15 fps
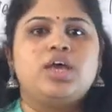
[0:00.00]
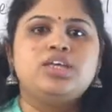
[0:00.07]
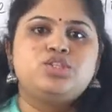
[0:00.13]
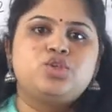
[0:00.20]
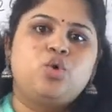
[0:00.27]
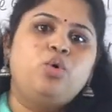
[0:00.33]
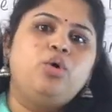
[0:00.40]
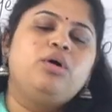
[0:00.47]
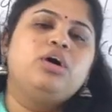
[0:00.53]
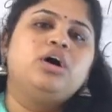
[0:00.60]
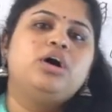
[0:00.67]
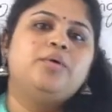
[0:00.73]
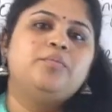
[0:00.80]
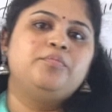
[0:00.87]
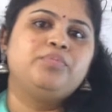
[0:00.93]
so
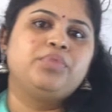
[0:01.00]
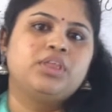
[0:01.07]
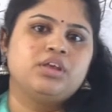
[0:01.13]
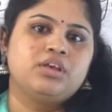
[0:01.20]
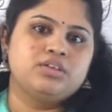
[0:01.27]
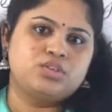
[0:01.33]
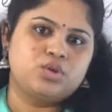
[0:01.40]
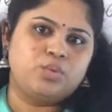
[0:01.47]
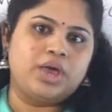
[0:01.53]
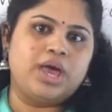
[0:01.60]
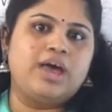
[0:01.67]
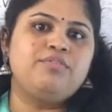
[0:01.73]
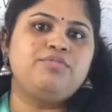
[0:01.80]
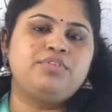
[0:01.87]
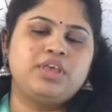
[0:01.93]
we
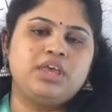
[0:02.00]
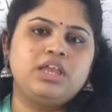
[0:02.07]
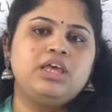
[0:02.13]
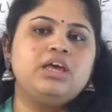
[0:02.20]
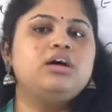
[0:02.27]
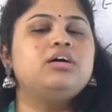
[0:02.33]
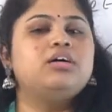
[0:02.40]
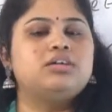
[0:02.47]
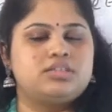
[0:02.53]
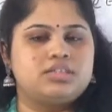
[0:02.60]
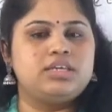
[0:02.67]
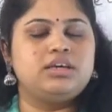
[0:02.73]
have seen a